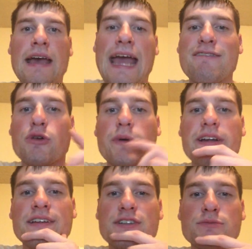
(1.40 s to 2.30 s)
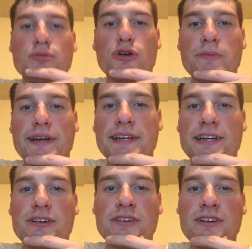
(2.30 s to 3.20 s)
Hey everyone, it's Broman
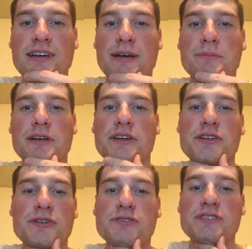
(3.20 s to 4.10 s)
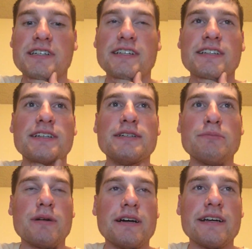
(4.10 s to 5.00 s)
here. I'm using
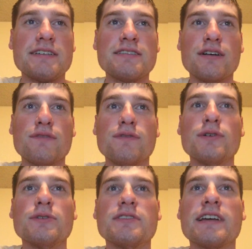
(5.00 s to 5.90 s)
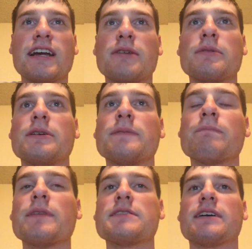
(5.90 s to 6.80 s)
my cell phone's camera
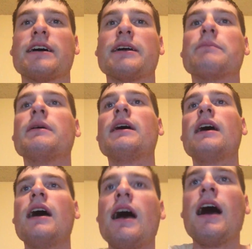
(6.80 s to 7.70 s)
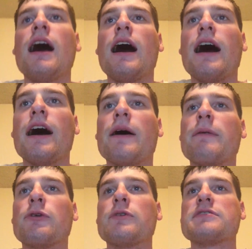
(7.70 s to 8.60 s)
this time.
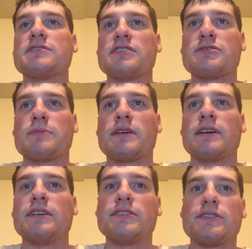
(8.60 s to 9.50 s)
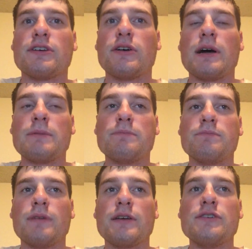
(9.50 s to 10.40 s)
The reason is just because
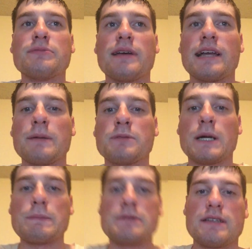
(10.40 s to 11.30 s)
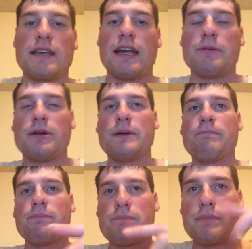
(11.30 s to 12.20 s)
I use my laptop's camera,
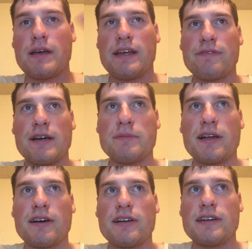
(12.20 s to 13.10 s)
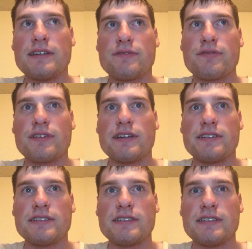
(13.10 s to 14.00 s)
but if I'm like on a
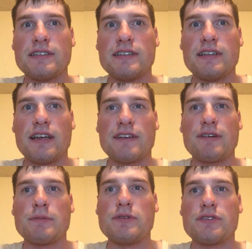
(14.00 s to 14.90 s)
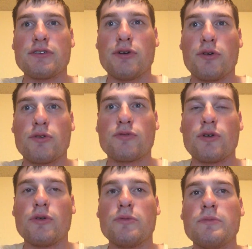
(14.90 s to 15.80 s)
different, like if I'm using Google
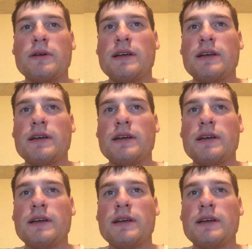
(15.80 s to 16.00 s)
Chrome